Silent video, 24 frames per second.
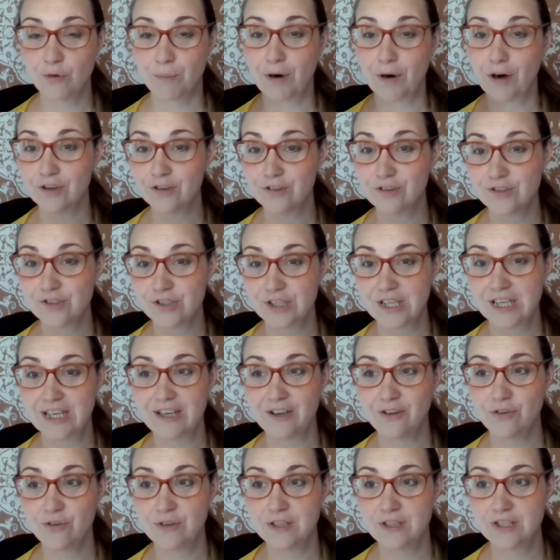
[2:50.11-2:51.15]
or particles are
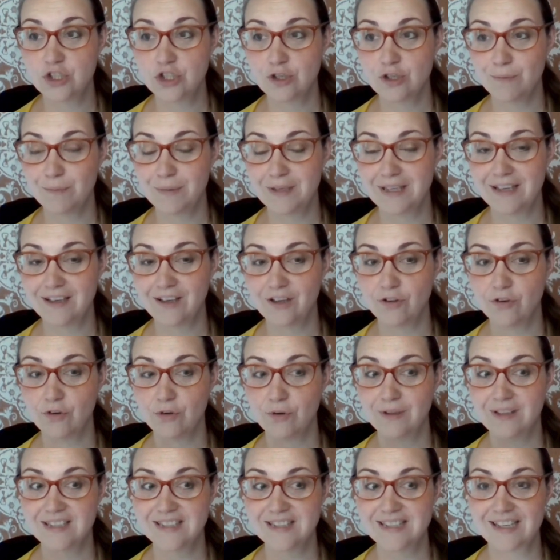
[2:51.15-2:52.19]
getting through that shouldn't be getting
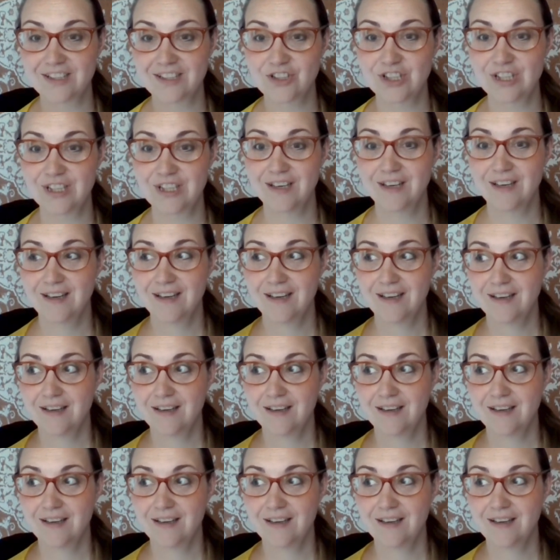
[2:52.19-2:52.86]
through. And this actually,